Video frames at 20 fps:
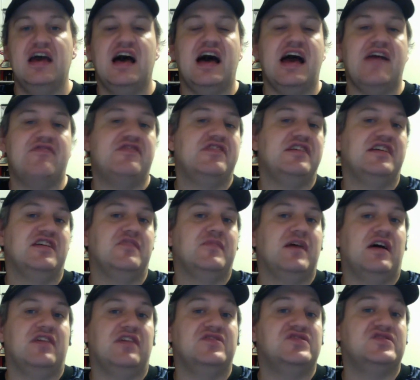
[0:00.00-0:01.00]
I have to think
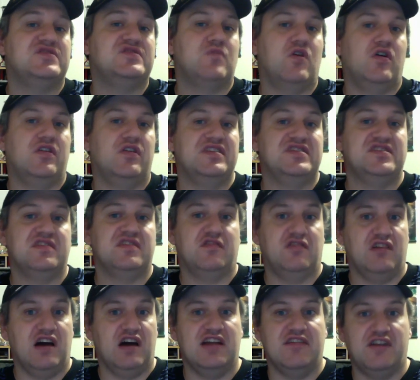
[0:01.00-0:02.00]
about the smallness of a
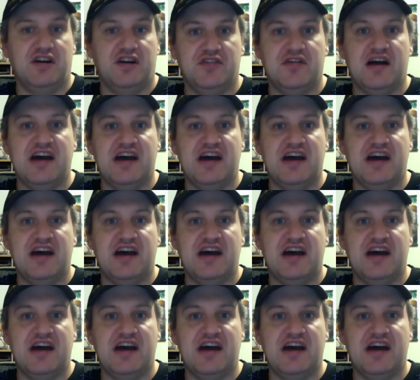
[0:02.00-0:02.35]
lot of other